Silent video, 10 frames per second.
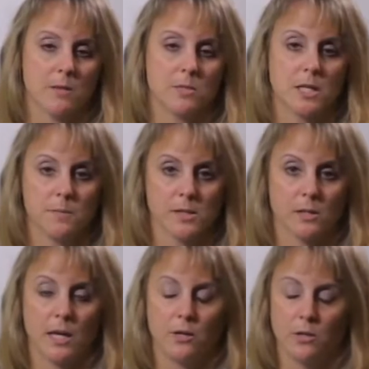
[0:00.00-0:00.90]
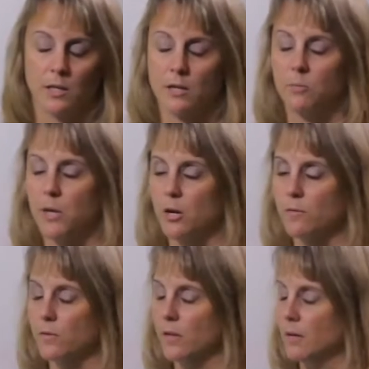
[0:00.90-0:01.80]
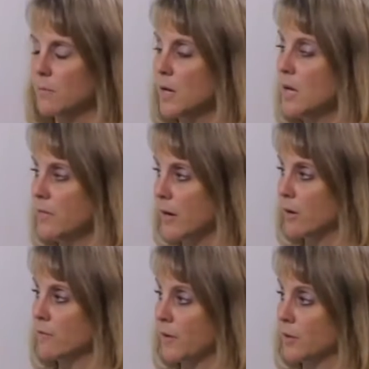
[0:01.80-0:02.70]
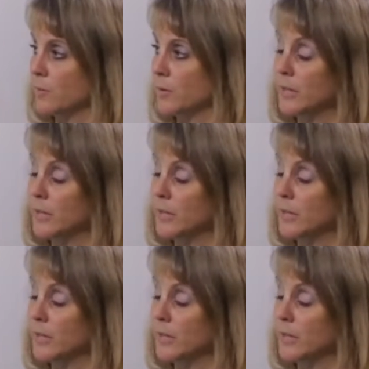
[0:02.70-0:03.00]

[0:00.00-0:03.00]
tips on how you can help care for them, they are available.